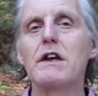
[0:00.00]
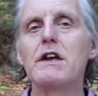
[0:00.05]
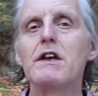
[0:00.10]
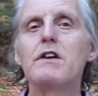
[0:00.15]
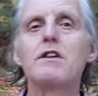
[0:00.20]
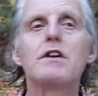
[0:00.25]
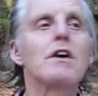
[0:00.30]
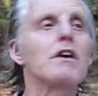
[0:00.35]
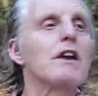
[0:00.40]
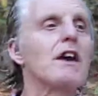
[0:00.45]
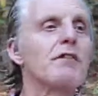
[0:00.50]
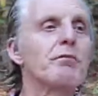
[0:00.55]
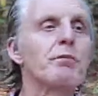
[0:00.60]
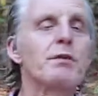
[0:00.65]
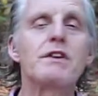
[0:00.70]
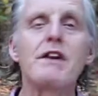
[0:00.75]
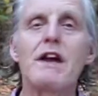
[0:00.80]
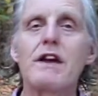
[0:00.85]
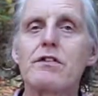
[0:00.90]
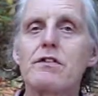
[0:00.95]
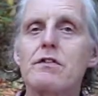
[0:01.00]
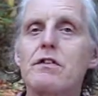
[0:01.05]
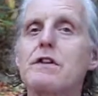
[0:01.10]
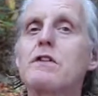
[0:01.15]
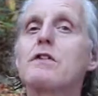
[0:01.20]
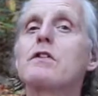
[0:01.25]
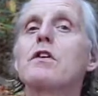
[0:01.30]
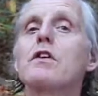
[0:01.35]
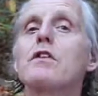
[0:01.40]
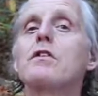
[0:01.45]
you don't have
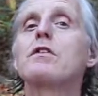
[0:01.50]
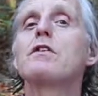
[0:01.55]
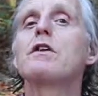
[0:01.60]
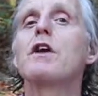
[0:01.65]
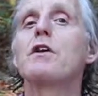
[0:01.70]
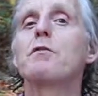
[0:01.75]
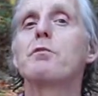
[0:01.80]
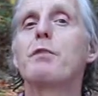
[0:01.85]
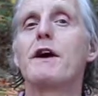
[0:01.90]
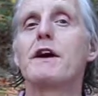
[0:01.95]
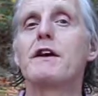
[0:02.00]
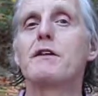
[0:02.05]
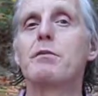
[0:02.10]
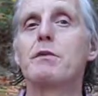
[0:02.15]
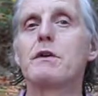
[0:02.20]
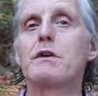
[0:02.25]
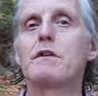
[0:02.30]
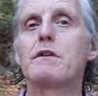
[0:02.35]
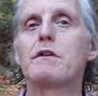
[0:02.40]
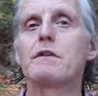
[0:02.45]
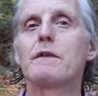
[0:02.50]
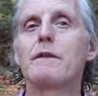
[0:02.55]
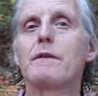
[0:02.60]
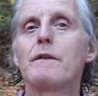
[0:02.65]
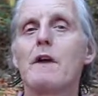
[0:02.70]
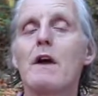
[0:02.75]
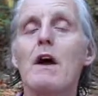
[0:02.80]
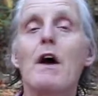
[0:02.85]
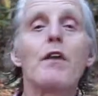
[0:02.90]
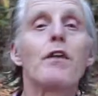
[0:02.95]
pedestrians because there are no pavements,
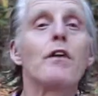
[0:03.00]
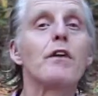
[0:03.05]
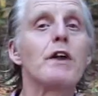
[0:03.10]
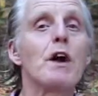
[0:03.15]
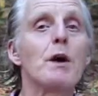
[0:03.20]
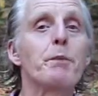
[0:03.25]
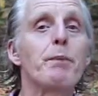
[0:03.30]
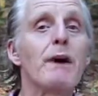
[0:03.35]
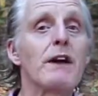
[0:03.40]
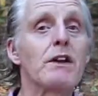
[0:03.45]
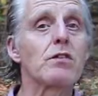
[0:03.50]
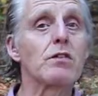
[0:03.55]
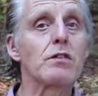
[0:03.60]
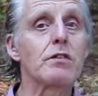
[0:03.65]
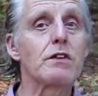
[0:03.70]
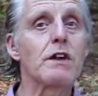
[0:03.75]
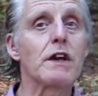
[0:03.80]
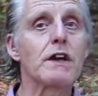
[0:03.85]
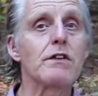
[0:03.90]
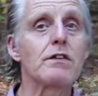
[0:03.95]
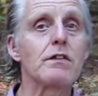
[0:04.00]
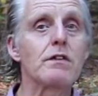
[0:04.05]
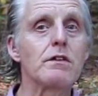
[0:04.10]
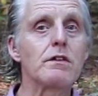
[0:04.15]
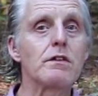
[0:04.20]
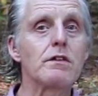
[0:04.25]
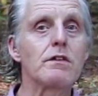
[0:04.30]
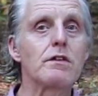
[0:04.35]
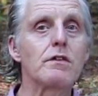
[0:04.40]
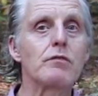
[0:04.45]
there are no petrol
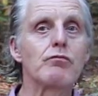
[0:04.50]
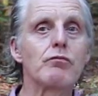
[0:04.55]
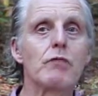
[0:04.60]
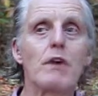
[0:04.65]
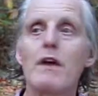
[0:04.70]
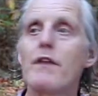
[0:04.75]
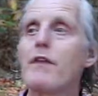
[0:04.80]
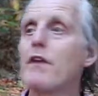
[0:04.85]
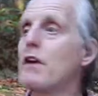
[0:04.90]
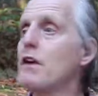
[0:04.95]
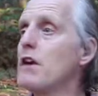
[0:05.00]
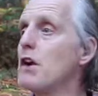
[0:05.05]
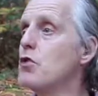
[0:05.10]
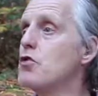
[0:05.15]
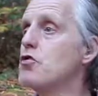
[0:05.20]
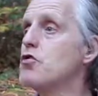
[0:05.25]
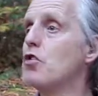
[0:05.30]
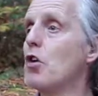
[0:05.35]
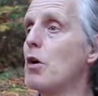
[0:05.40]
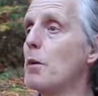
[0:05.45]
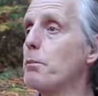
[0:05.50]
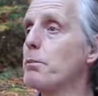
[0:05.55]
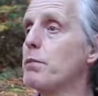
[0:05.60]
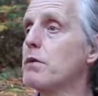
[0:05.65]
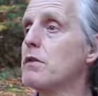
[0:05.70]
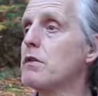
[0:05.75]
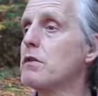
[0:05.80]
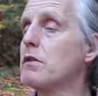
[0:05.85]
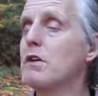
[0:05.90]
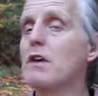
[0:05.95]
stations, there are no
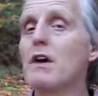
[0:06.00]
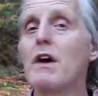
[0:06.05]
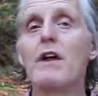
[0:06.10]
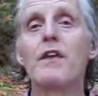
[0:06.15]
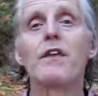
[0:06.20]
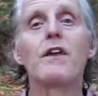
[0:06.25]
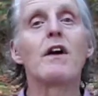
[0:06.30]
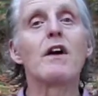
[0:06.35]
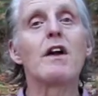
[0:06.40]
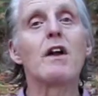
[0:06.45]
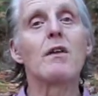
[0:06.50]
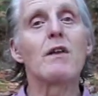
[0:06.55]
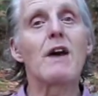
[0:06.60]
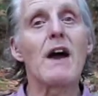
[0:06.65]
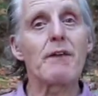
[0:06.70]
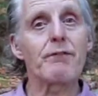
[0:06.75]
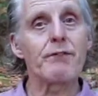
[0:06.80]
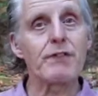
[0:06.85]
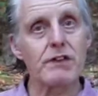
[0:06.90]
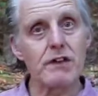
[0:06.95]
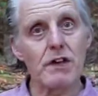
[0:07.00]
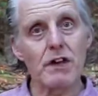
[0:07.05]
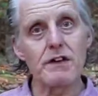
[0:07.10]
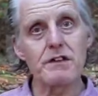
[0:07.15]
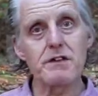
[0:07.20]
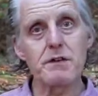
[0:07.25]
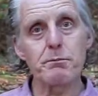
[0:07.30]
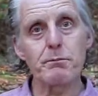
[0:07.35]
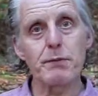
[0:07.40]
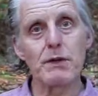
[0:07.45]
shops, there are no
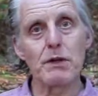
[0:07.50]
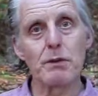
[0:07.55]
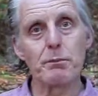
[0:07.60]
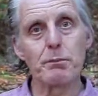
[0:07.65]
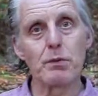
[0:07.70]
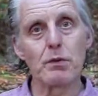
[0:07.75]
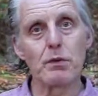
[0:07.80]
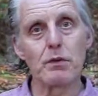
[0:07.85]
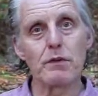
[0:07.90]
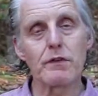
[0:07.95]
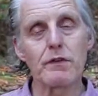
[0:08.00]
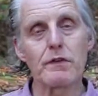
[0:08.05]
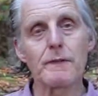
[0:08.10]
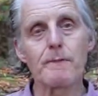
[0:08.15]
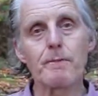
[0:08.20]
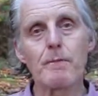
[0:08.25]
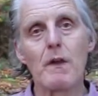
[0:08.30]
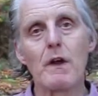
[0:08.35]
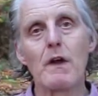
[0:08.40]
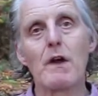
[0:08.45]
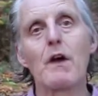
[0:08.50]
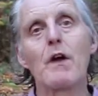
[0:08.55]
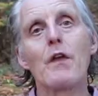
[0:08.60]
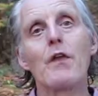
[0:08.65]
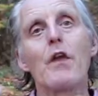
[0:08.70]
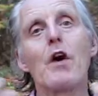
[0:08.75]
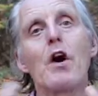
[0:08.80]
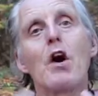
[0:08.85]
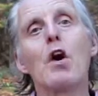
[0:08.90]
advertising billboards. The